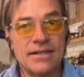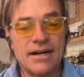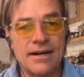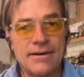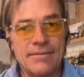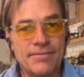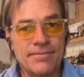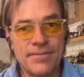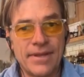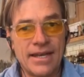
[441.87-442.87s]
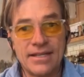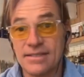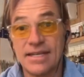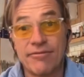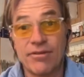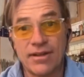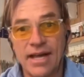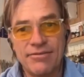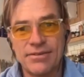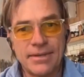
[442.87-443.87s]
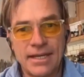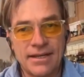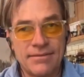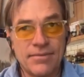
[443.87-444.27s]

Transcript: and it's never left me.